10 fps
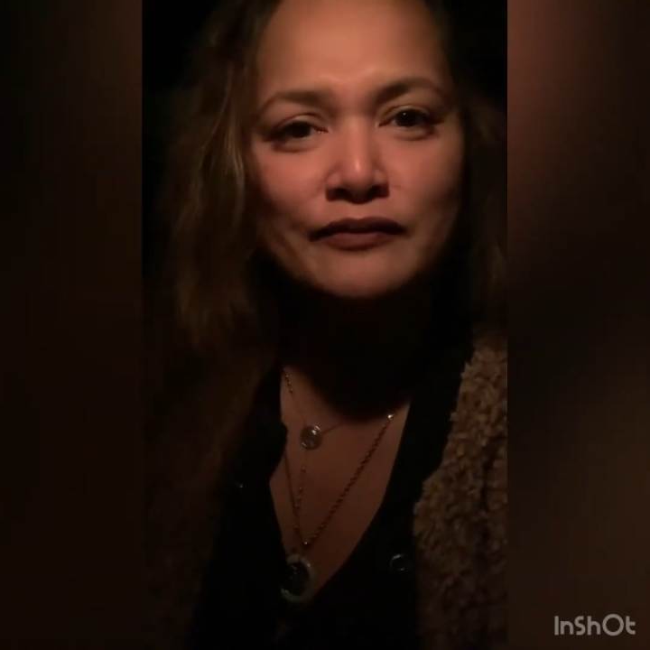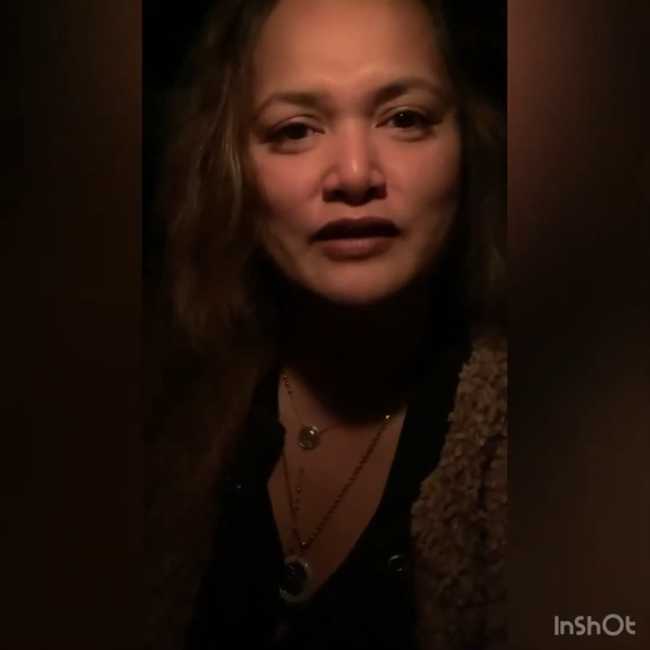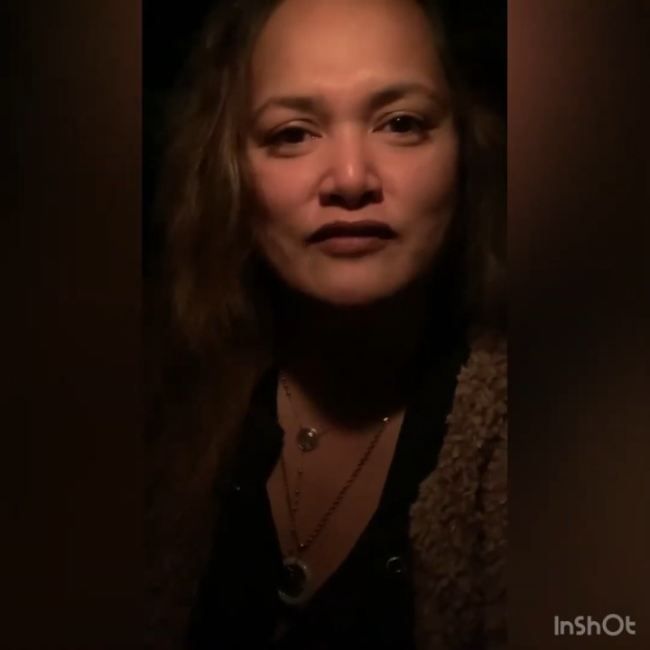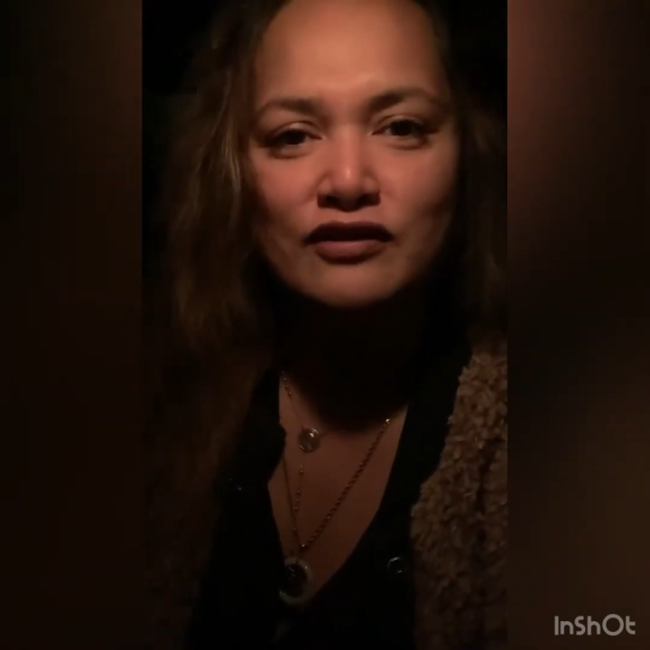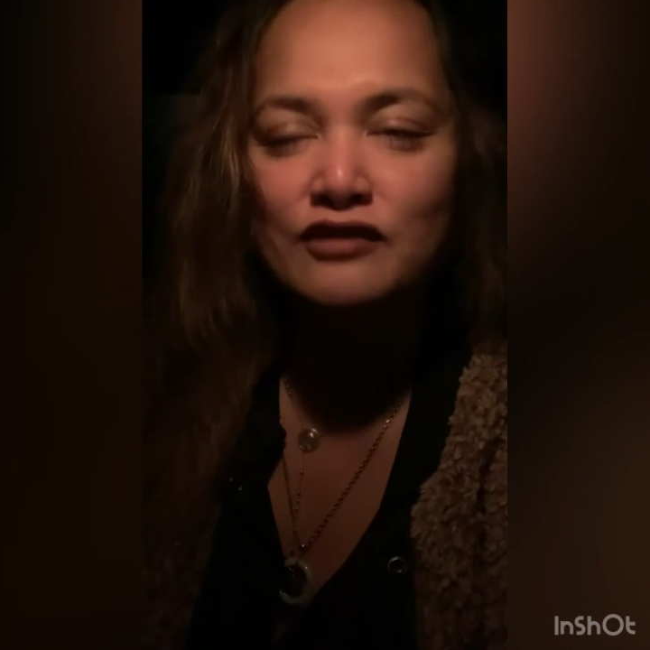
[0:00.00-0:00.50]

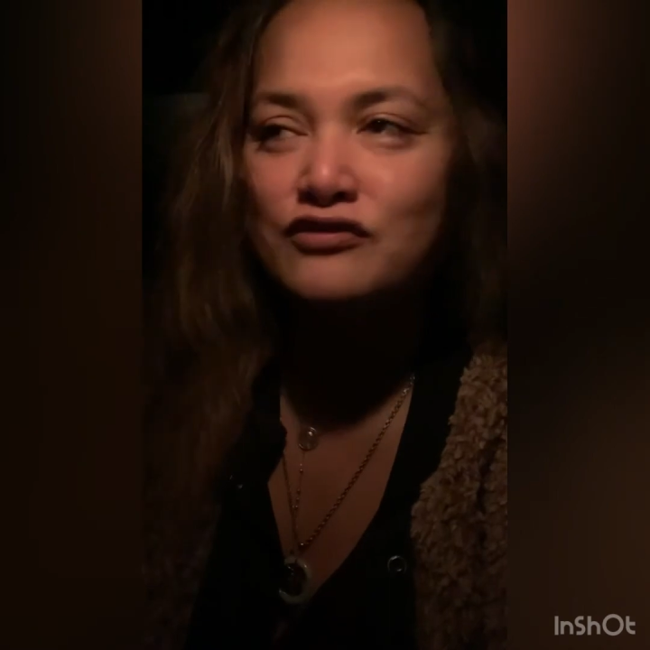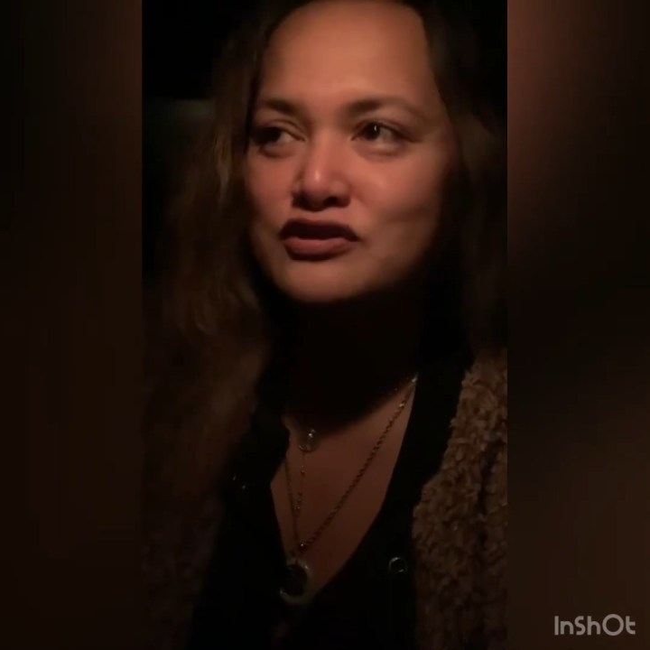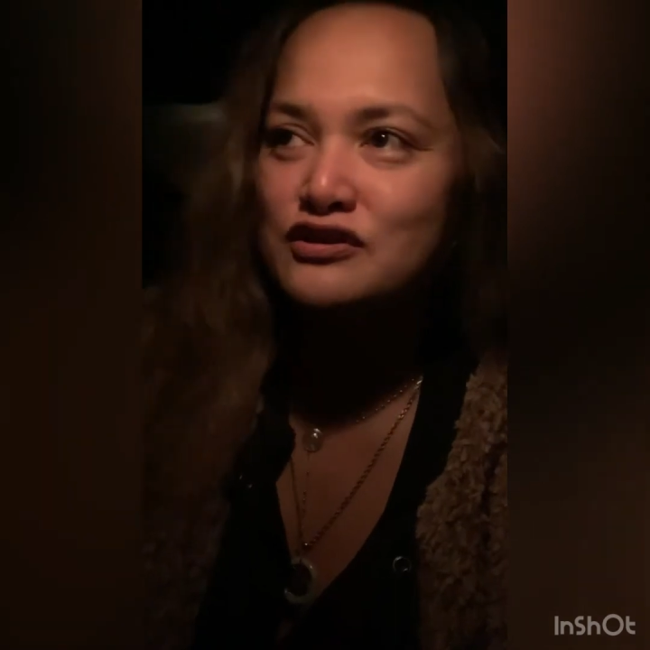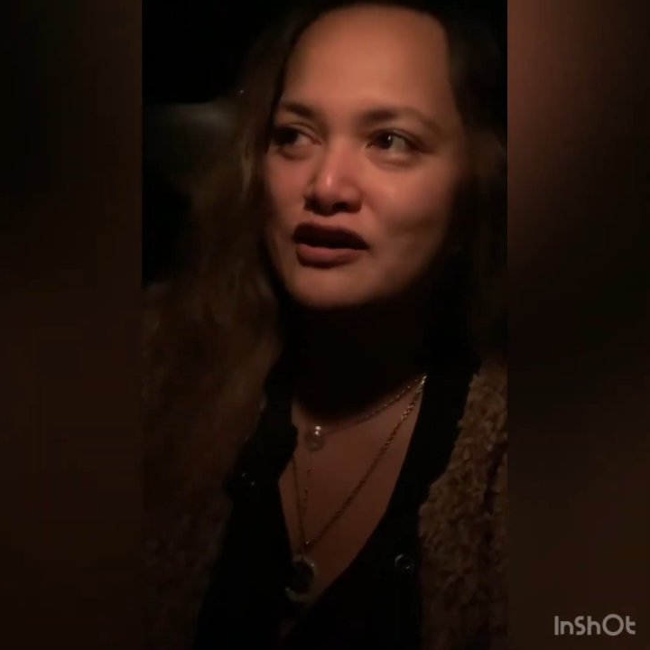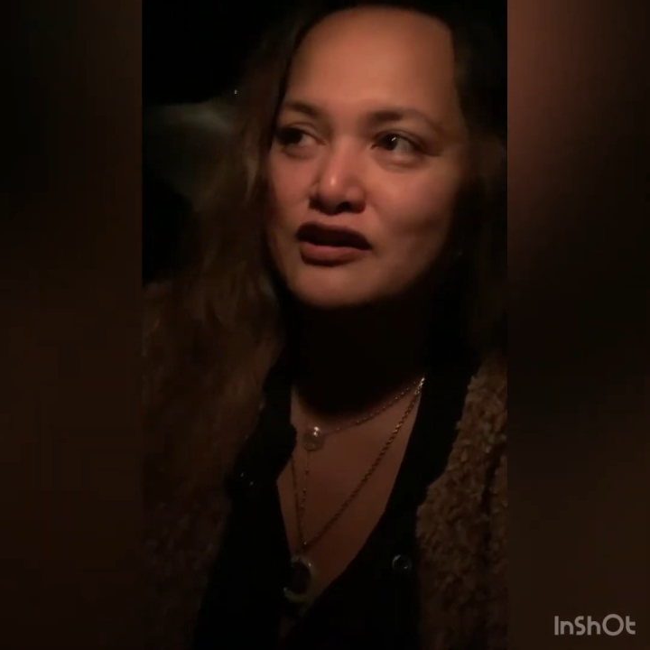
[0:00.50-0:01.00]
even if the
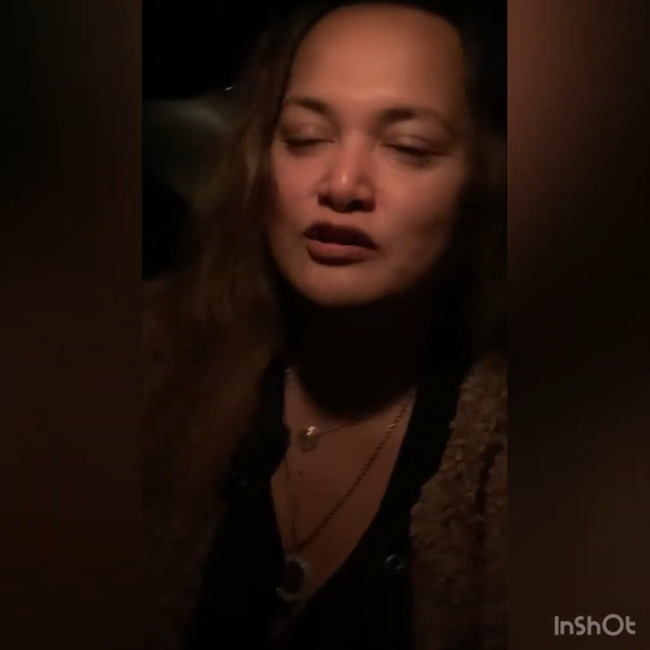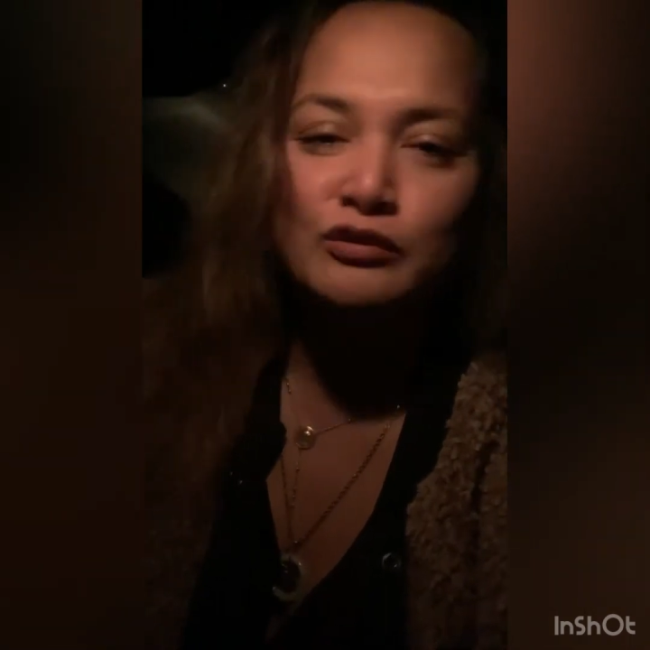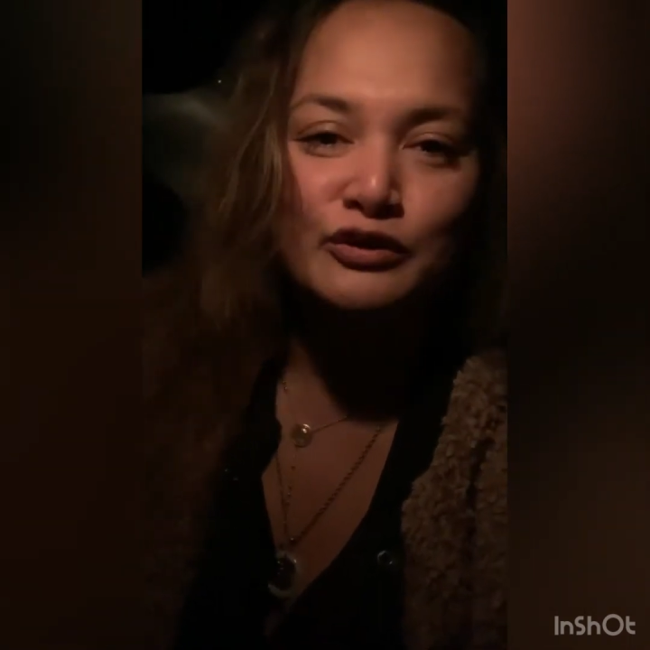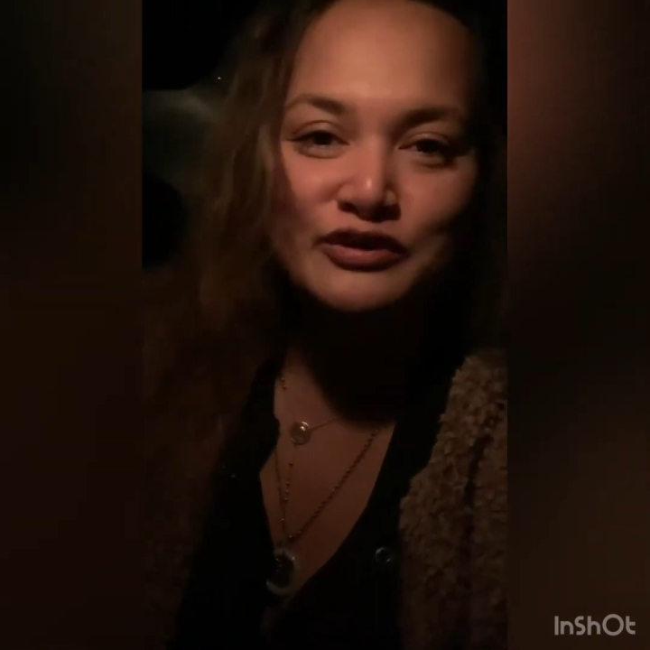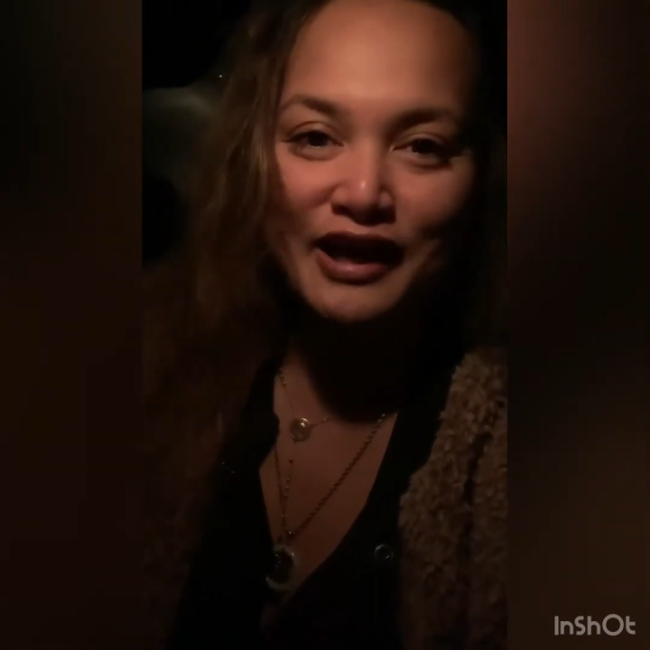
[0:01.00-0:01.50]
sun and the
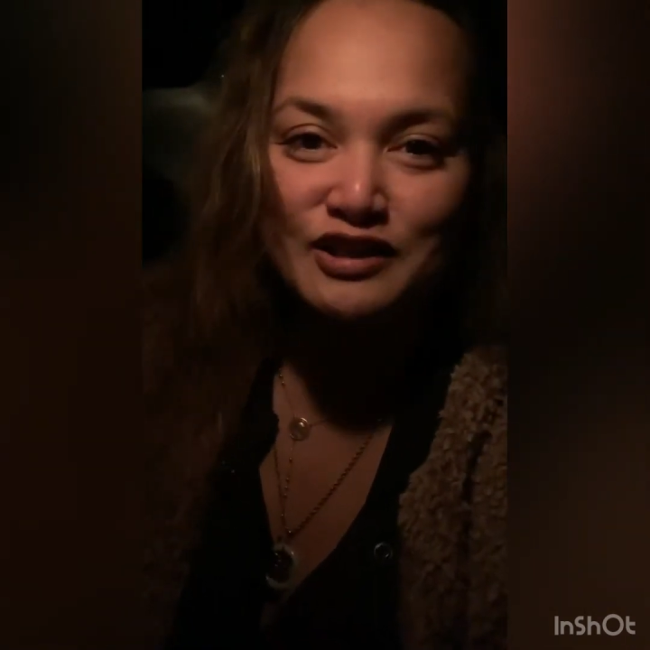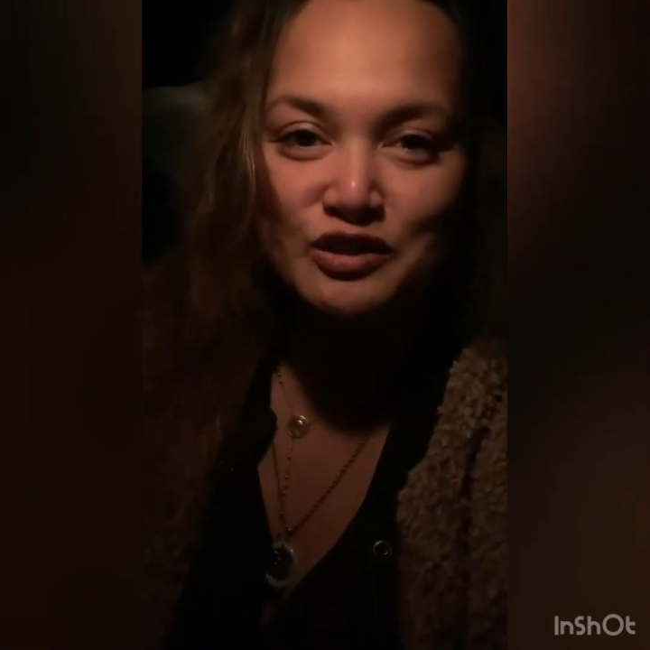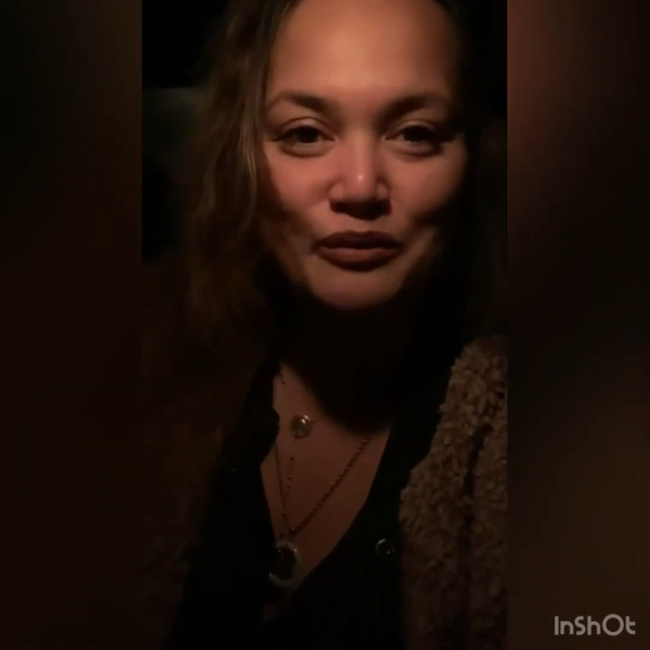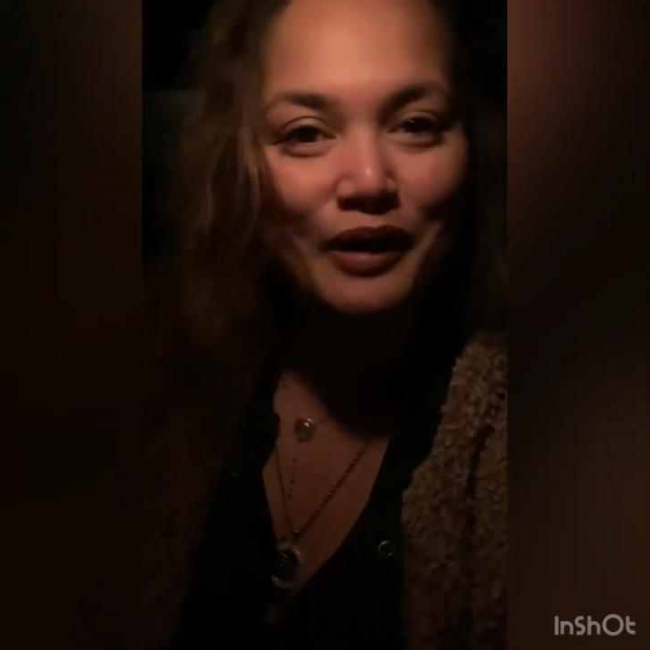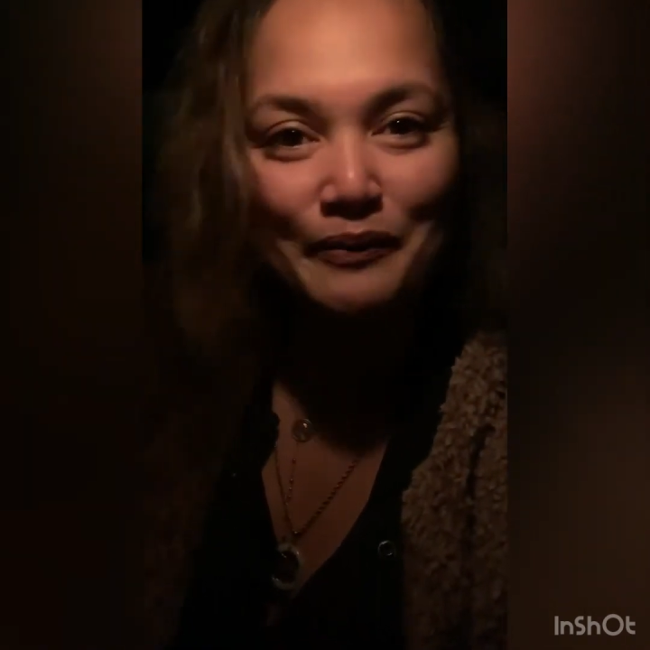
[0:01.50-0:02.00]
blue skies
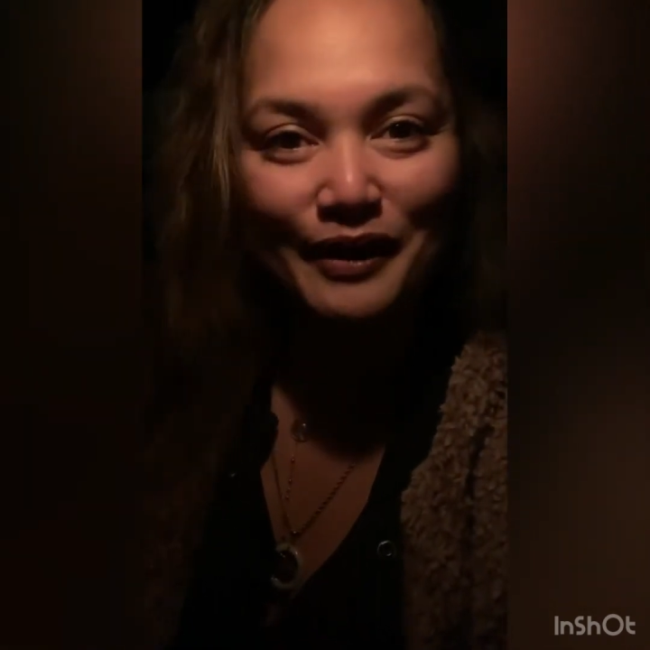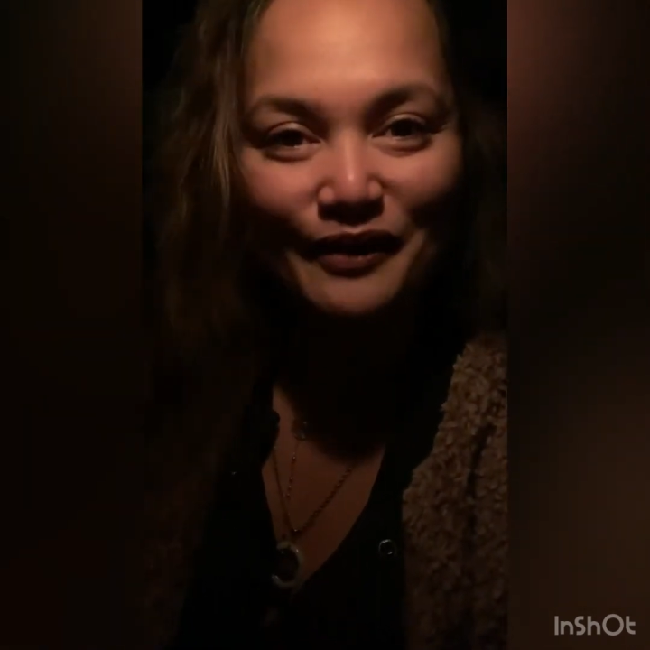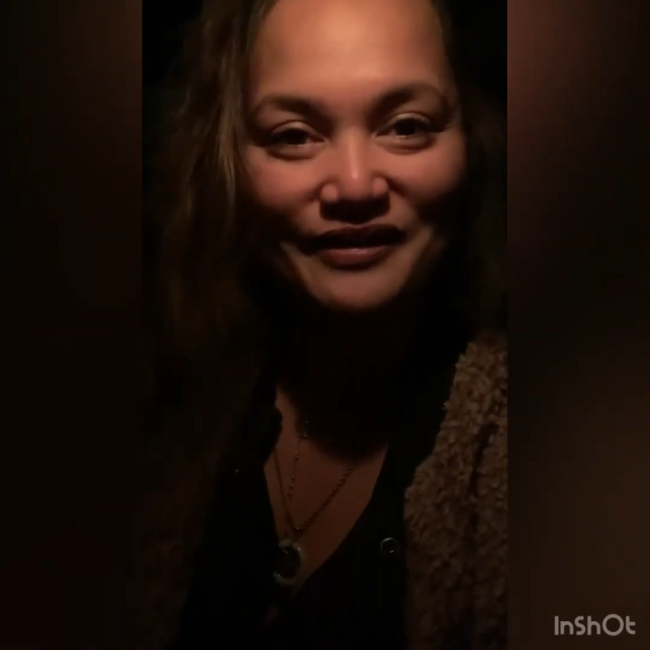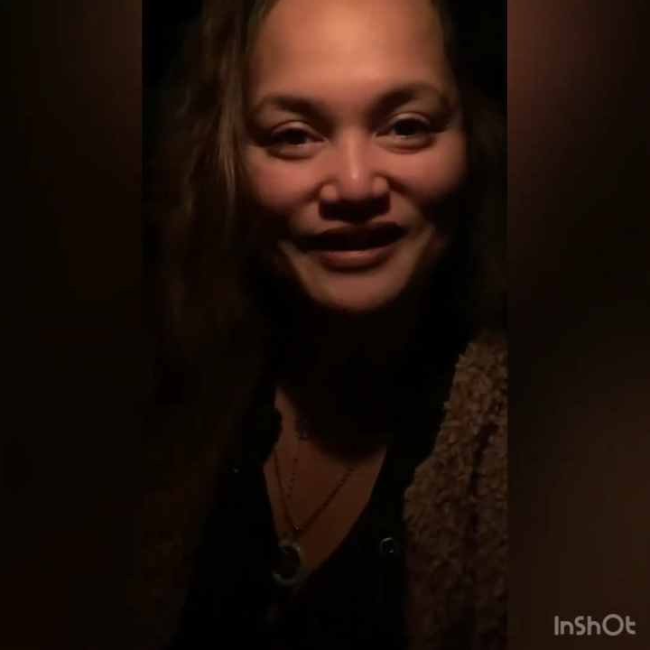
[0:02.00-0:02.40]
don't pop out.